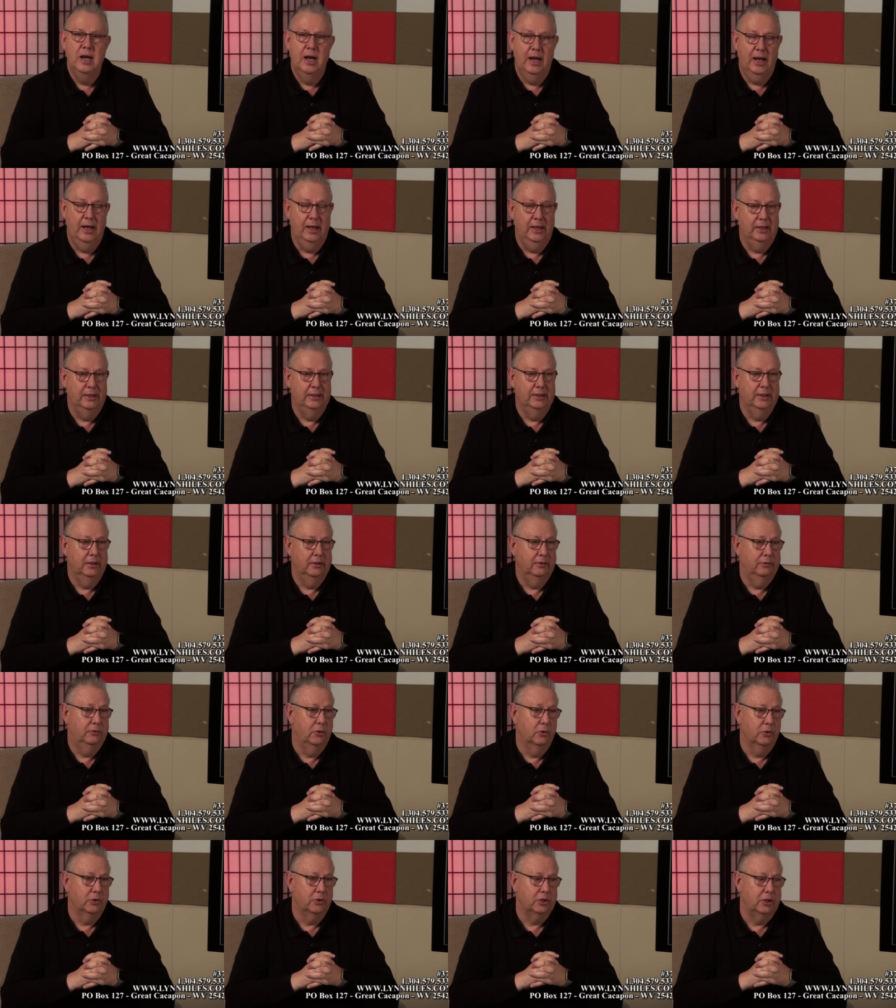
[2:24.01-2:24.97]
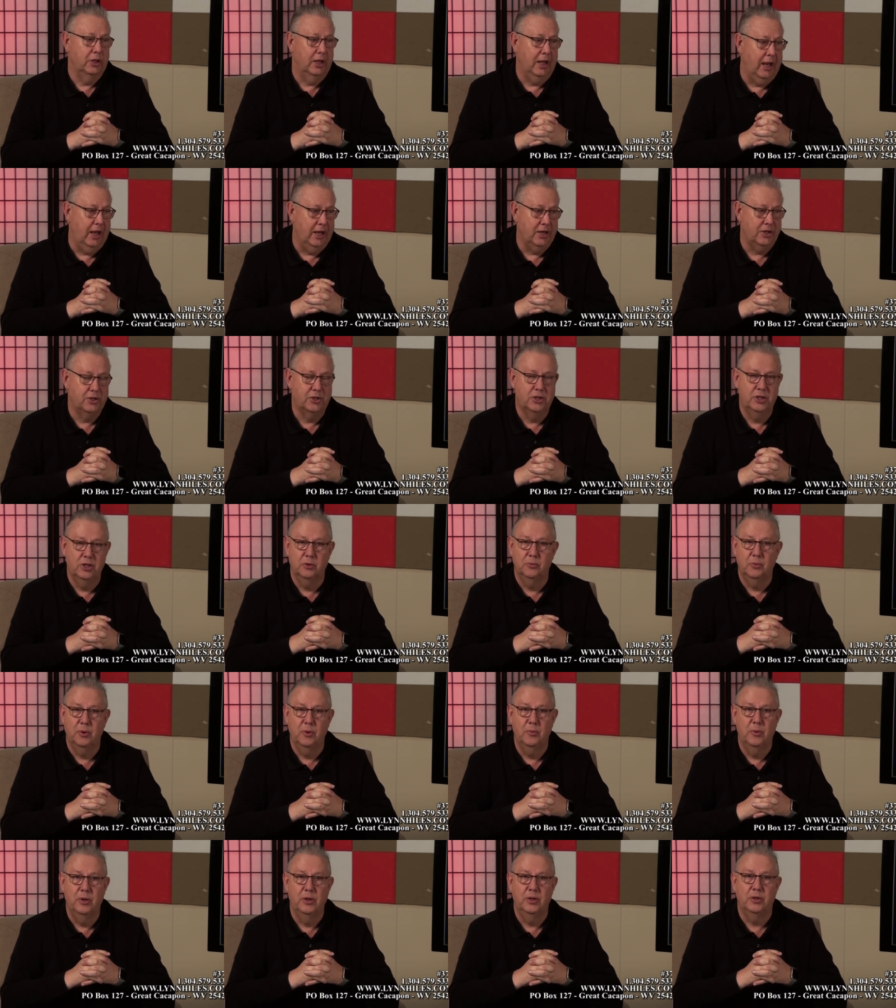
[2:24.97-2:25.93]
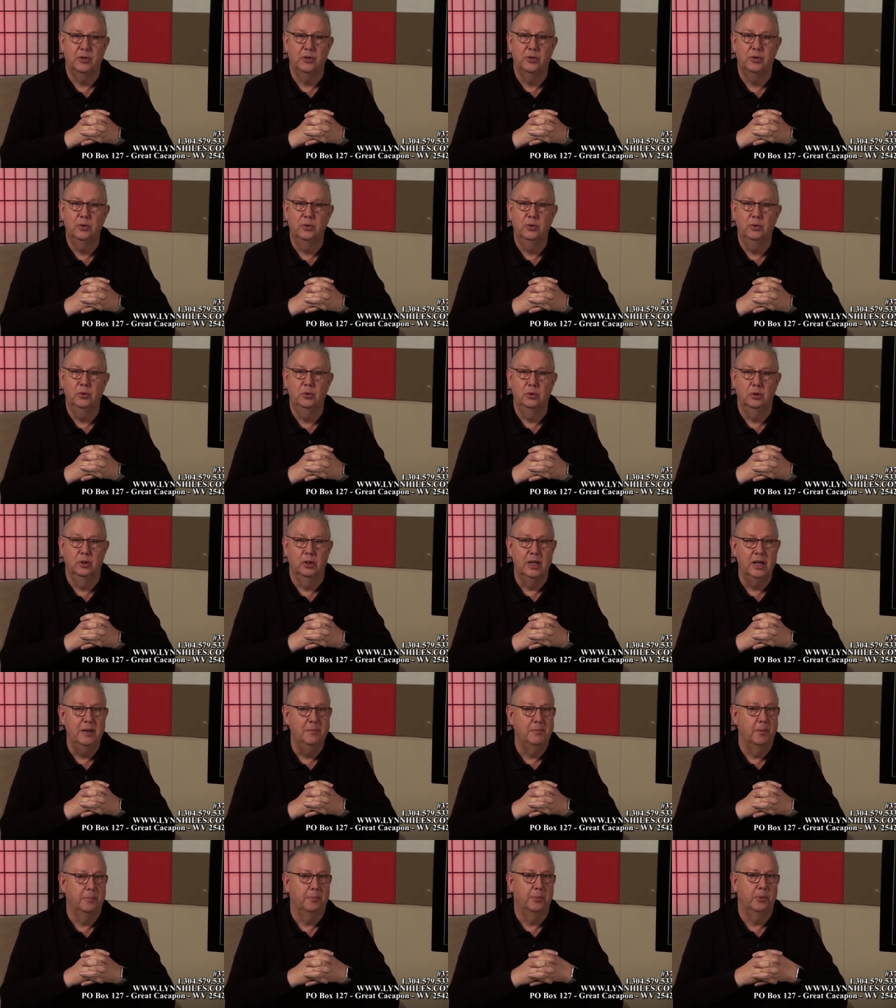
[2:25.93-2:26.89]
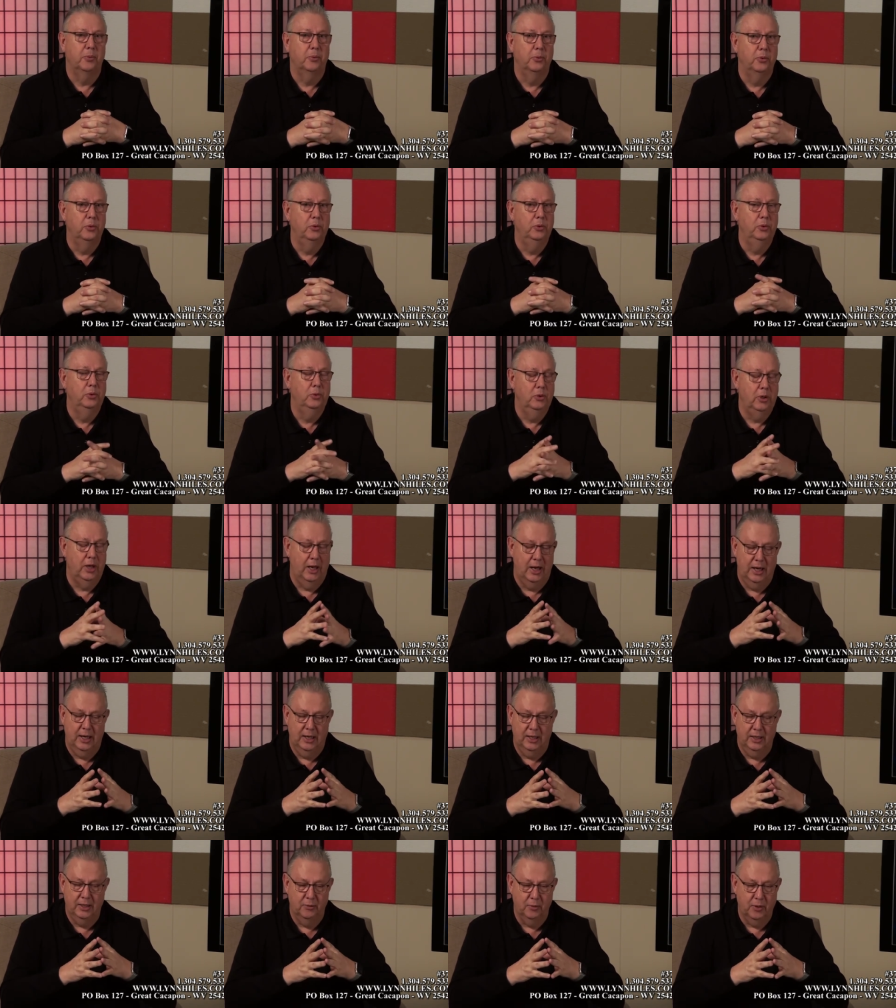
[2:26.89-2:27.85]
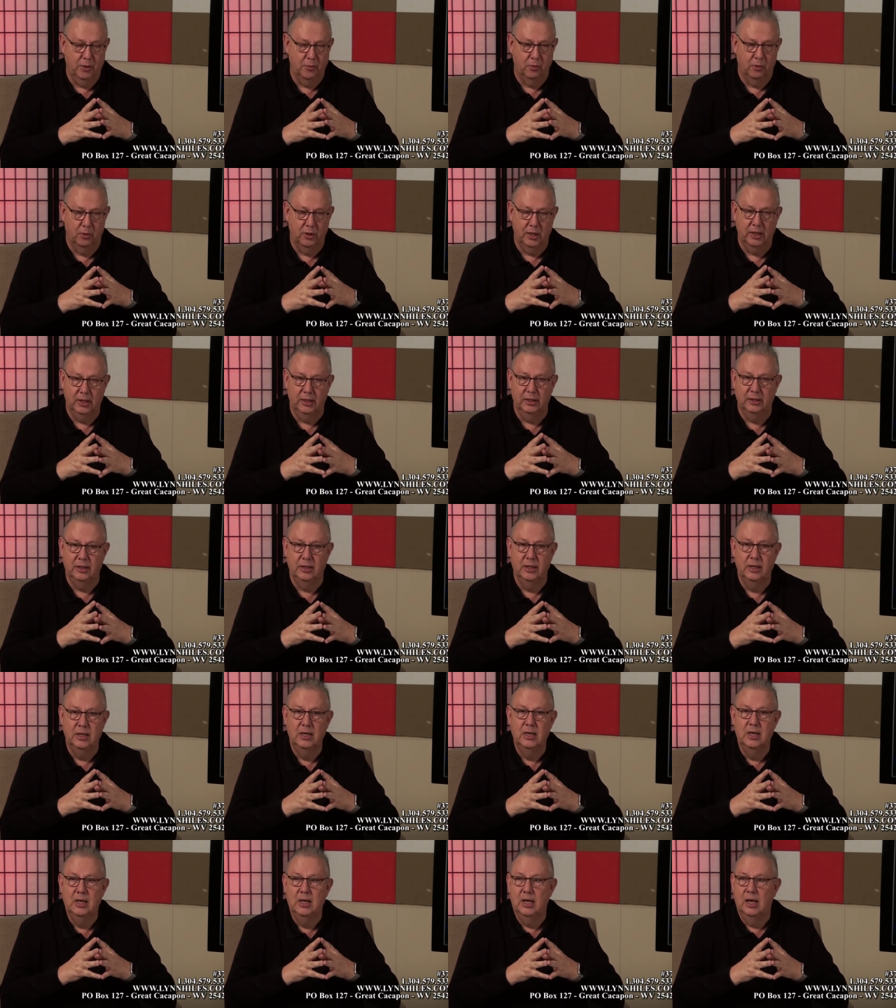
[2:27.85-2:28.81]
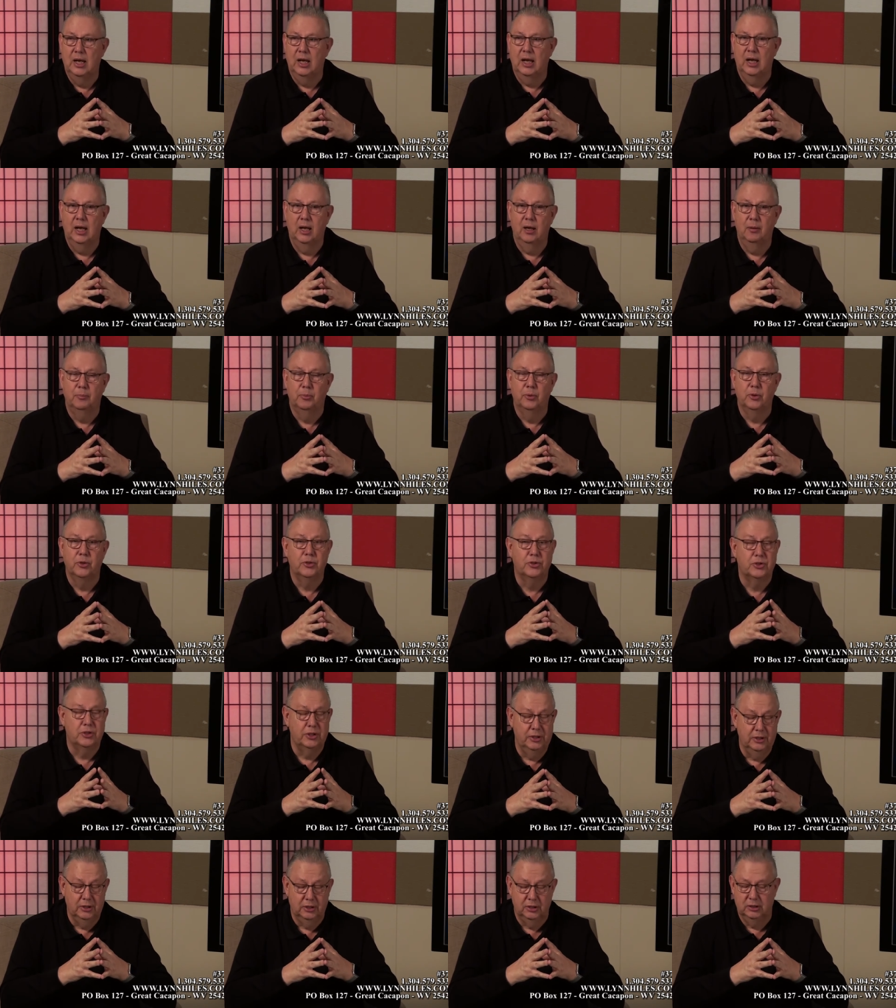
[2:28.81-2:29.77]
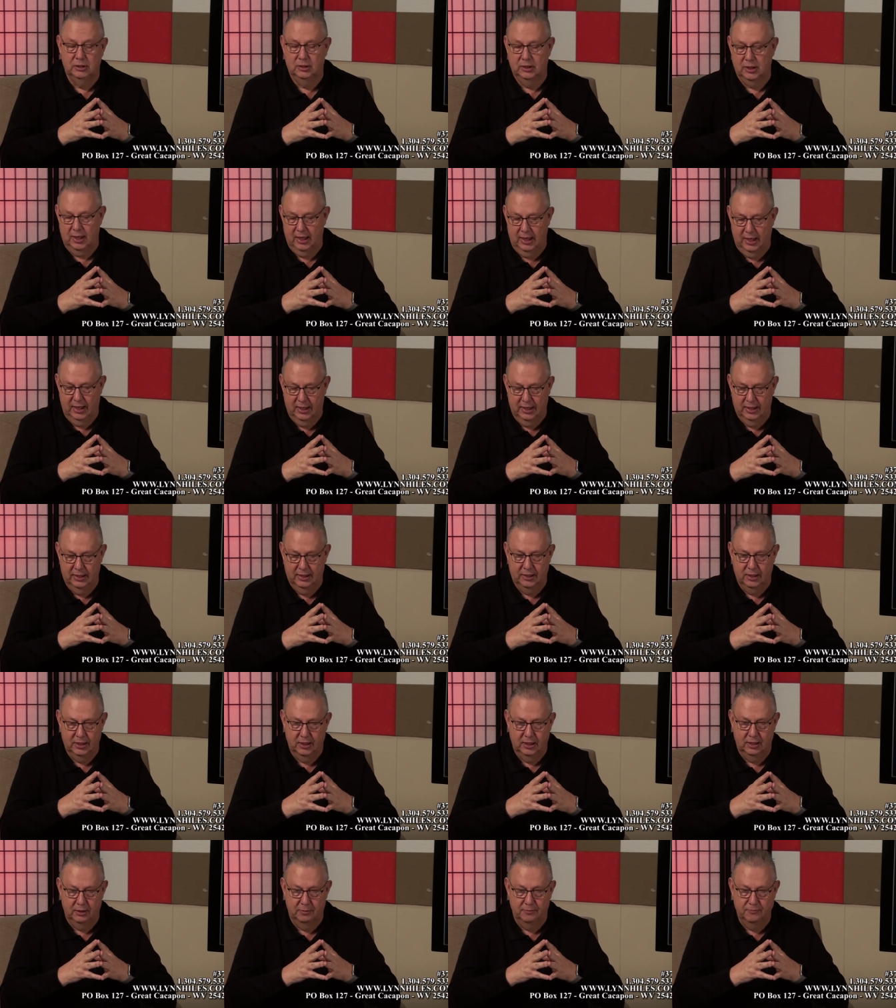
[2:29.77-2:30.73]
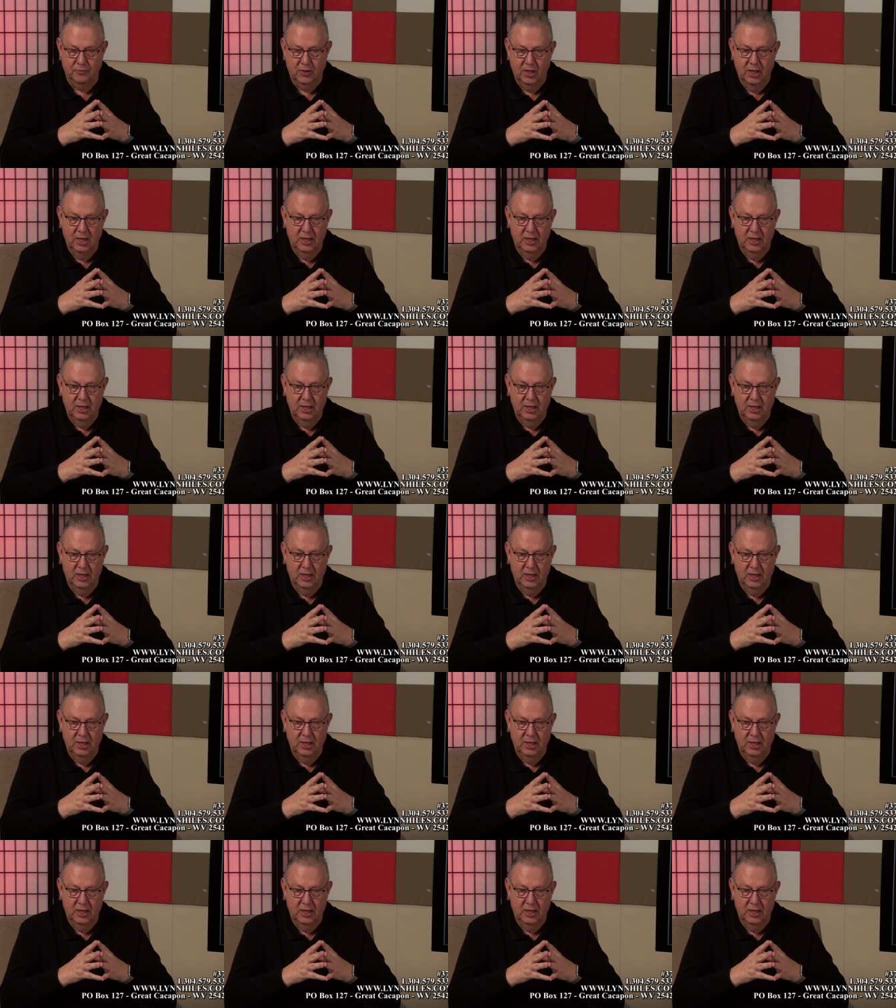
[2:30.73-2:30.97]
And of course, last year we went to Lima, Peru Peru, and we were in uh, Brazil and um,